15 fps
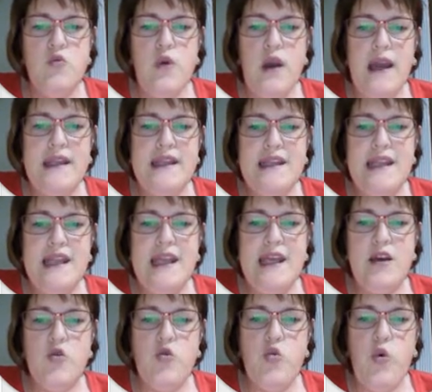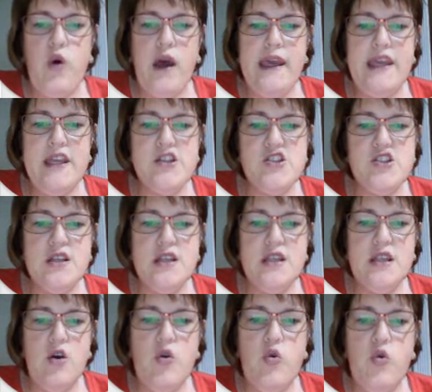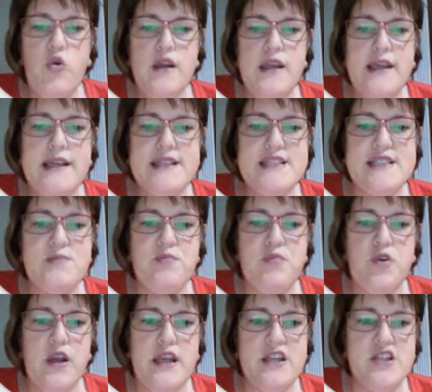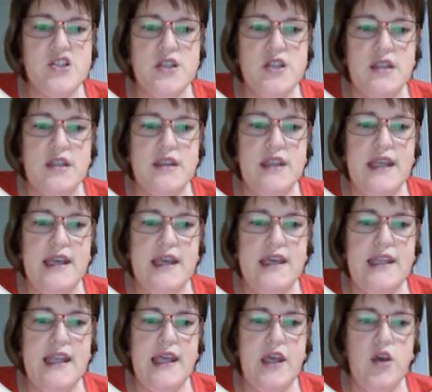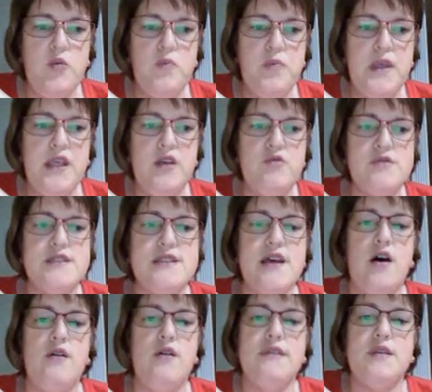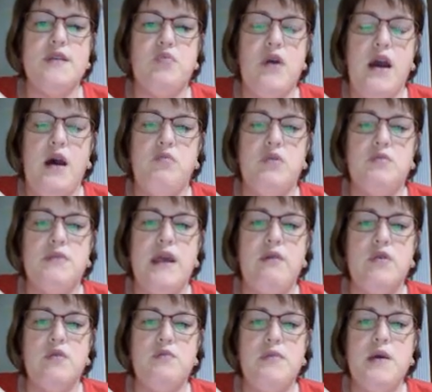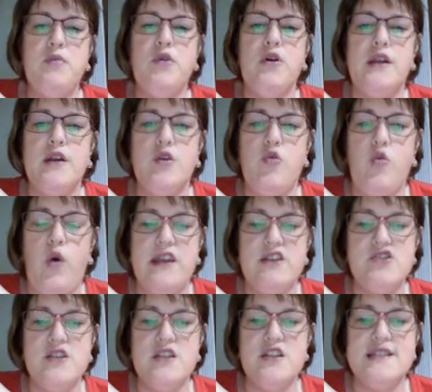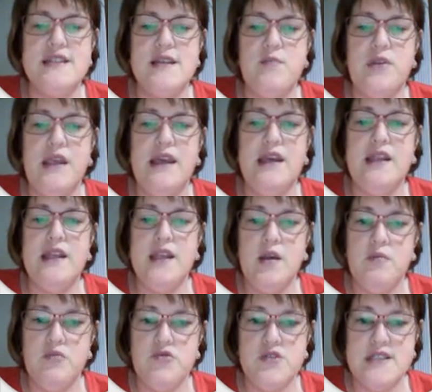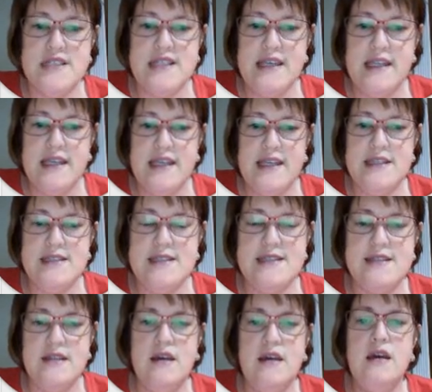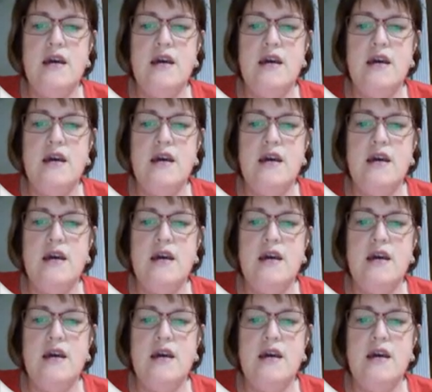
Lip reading: Write an equation or expression that can help you solve the problem. Now remember, an equation is simply a number sentence